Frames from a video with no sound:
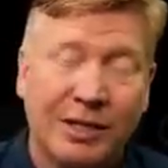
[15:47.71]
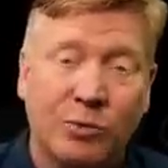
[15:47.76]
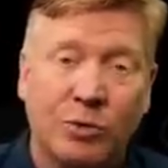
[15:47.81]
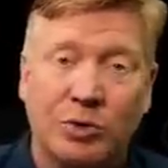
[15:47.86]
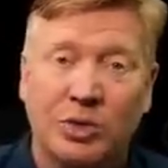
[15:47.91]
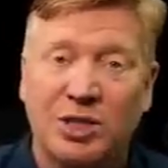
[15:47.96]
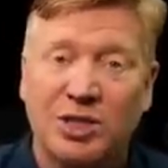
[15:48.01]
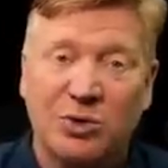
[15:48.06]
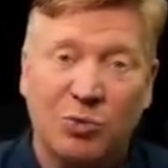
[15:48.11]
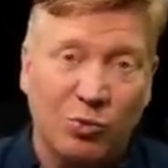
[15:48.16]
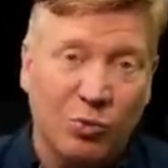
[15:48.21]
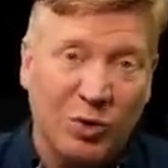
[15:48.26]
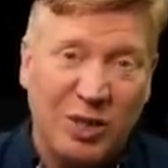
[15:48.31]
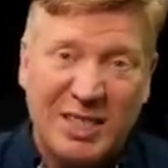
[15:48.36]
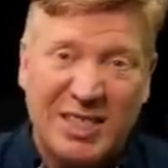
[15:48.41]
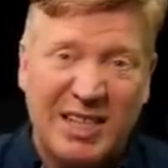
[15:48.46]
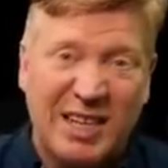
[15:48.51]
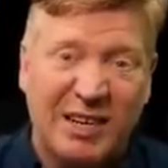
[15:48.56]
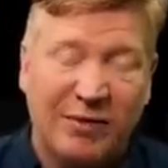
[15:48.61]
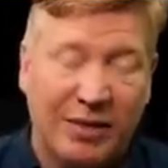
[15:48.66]
we'll just
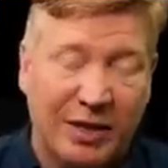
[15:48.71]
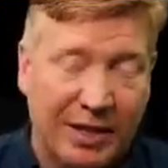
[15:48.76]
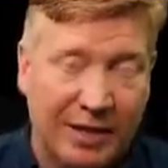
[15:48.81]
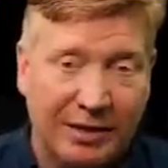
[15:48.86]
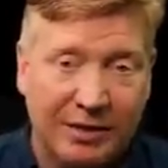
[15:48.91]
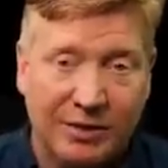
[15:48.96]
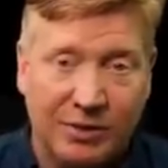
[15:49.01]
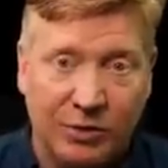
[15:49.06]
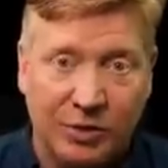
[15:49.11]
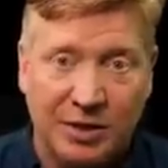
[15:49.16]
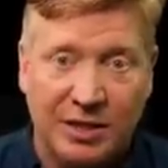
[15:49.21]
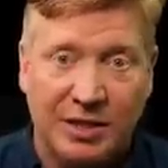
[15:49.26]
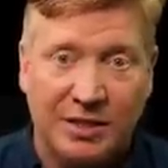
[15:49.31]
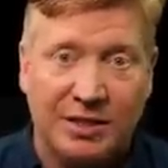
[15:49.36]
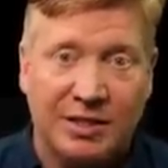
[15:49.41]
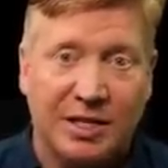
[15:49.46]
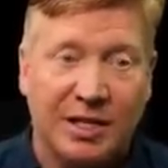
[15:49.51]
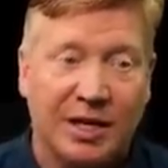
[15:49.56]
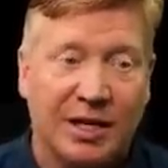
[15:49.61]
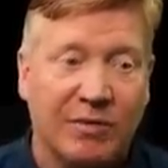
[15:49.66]
reset everything. So let's hit
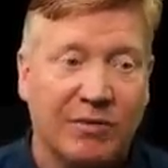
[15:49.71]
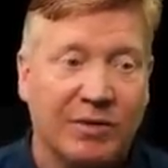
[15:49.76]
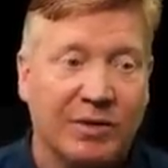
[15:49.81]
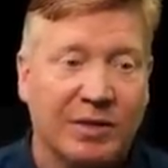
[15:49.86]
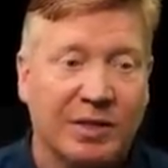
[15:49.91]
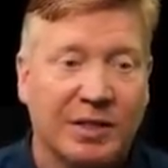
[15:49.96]
save.